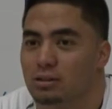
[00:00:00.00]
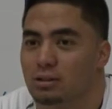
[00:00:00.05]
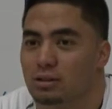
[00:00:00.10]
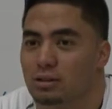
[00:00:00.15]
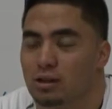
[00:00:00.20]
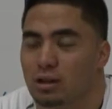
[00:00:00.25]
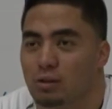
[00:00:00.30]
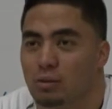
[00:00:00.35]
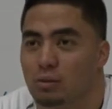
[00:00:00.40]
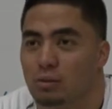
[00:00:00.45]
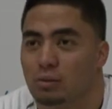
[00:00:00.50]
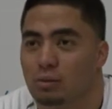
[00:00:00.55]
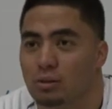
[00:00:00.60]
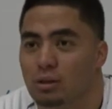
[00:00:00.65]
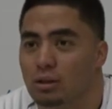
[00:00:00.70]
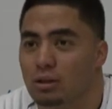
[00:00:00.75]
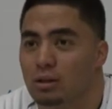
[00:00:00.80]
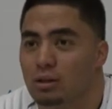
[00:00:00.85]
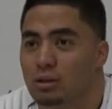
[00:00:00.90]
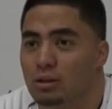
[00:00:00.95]
You know,
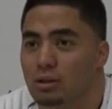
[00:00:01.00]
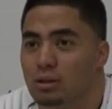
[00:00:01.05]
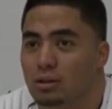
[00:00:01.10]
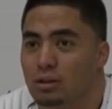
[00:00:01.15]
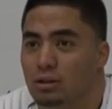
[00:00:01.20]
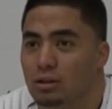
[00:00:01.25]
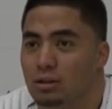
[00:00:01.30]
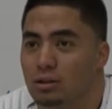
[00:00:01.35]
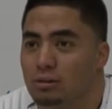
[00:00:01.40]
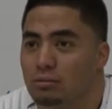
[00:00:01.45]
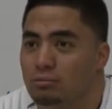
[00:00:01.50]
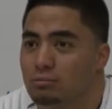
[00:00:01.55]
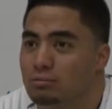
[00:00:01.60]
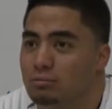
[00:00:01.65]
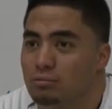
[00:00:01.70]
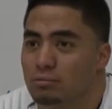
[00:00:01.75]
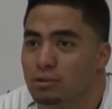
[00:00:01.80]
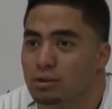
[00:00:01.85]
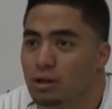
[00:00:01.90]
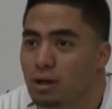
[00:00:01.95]

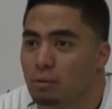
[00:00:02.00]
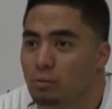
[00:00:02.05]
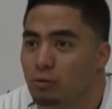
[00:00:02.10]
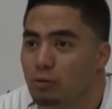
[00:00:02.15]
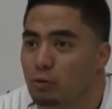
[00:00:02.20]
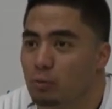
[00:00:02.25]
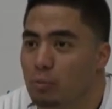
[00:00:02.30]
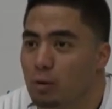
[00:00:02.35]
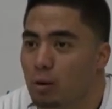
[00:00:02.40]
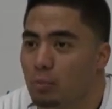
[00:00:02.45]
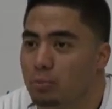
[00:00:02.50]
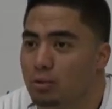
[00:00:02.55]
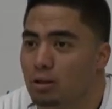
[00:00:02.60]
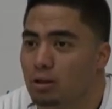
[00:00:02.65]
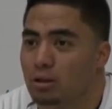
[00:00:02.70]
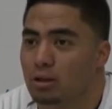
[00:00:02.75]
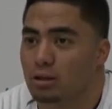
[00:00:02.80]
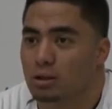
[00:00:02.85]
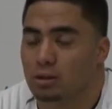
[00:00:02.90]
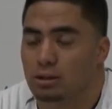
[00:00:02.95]
I'm a football
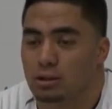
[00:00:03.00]
player.